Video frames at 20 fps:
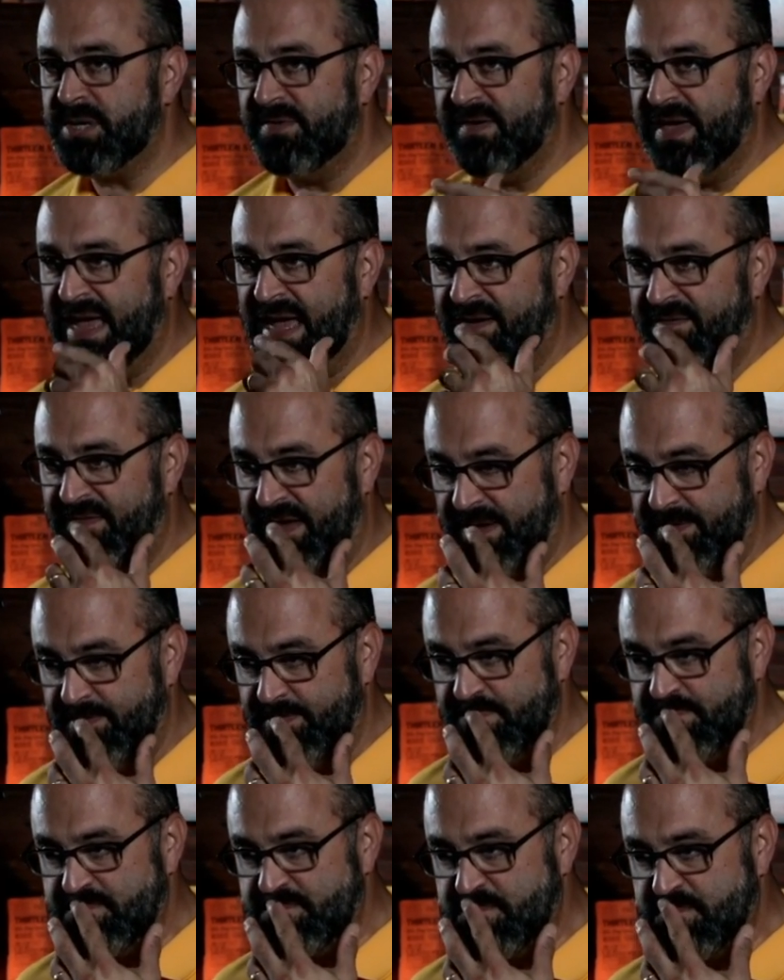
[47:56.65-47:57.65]
of heaven.
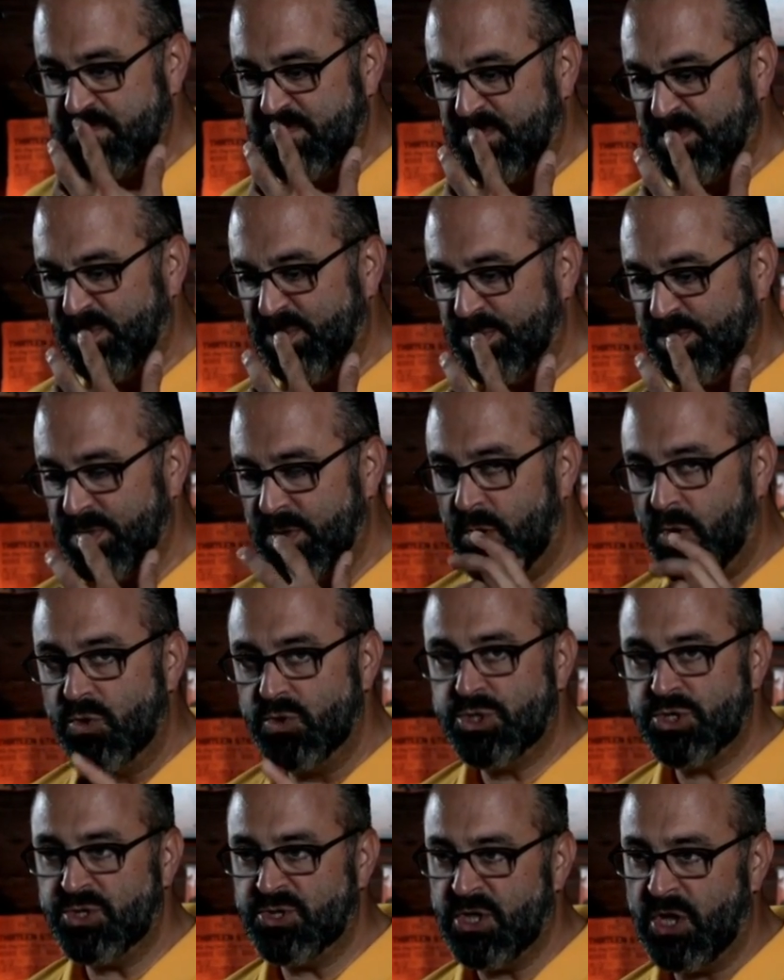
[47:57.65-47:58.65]

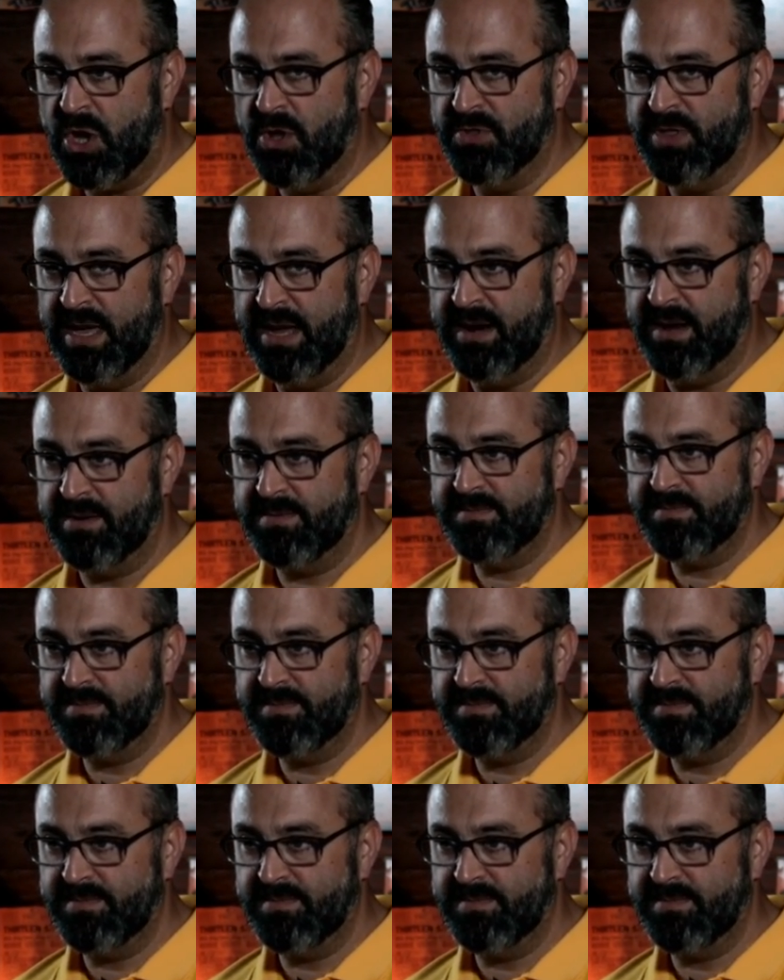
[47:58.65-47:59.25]
Hold your thought there.